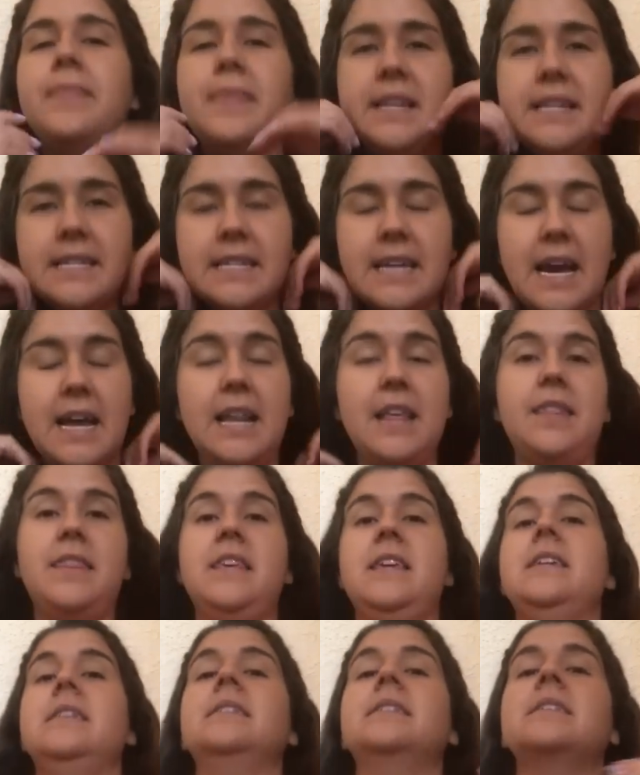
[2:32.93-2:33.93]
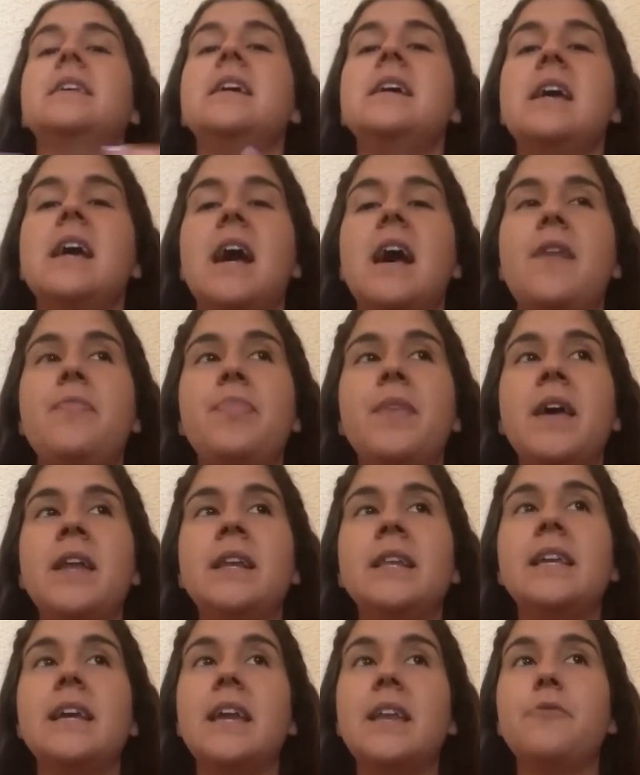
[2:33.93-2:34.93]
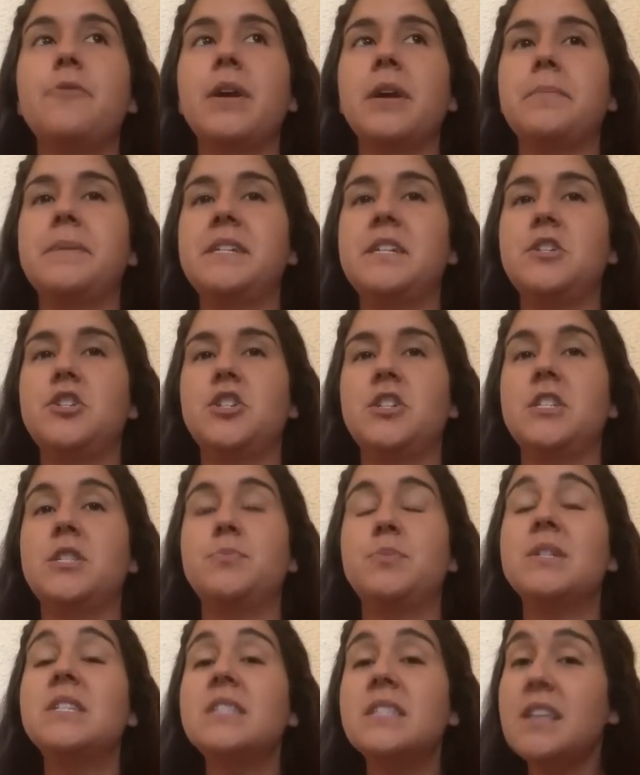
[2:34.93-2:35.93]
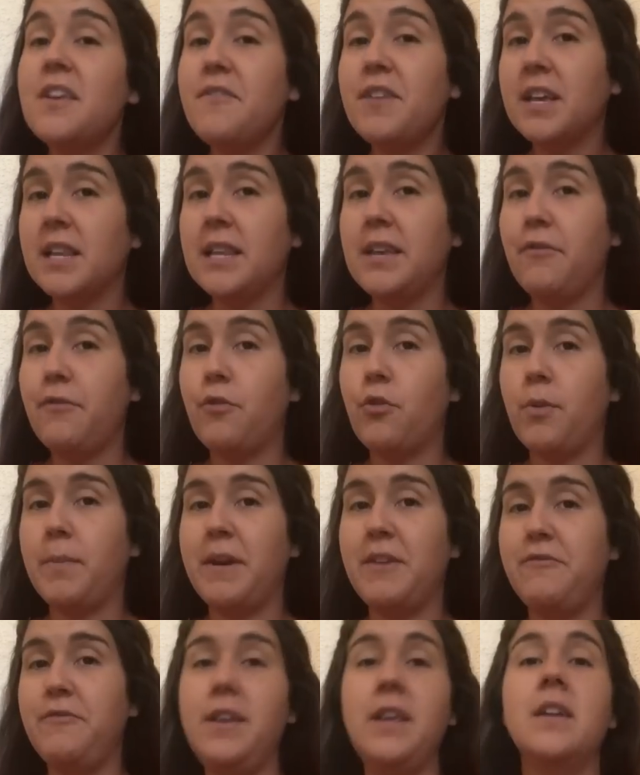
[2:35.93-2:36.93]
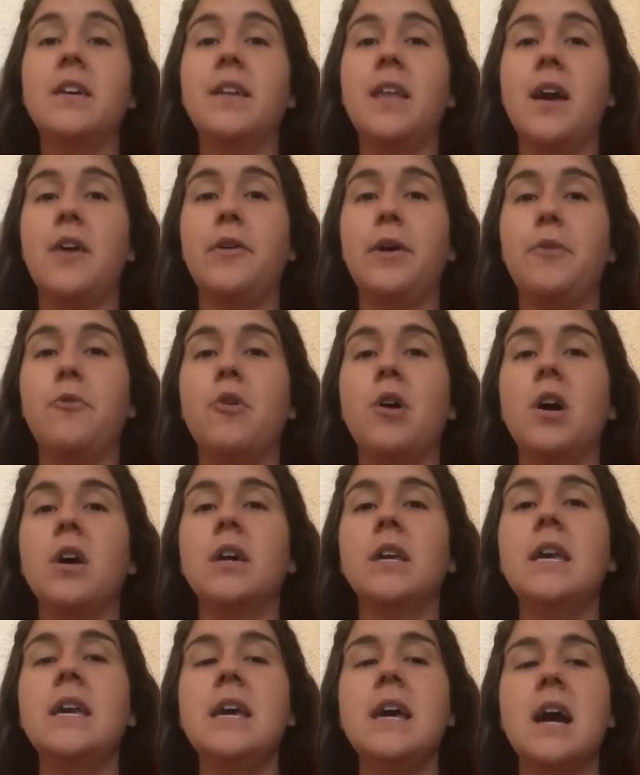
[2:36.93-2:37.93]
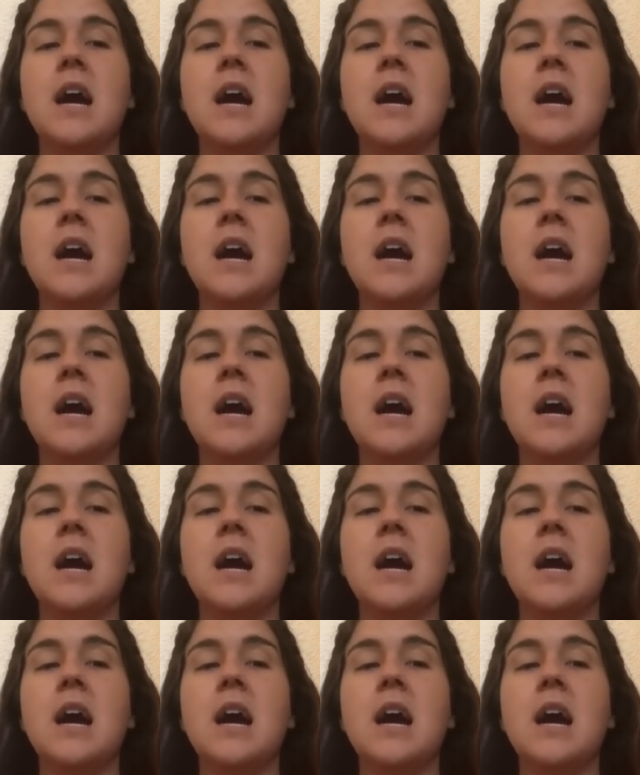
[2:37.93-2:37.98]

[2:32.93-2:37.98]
These kind of things. And then get a recommendation specifically for my feet on how I walk.